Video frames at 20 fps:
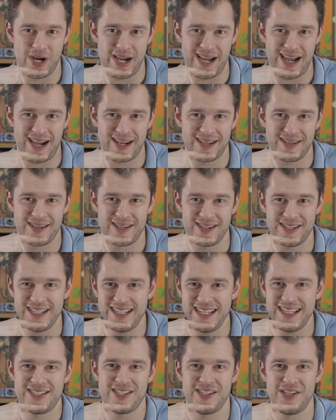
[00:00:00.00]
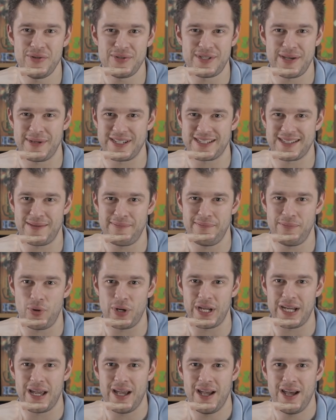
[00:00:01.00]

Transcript: I'm gonna need to use him at some point.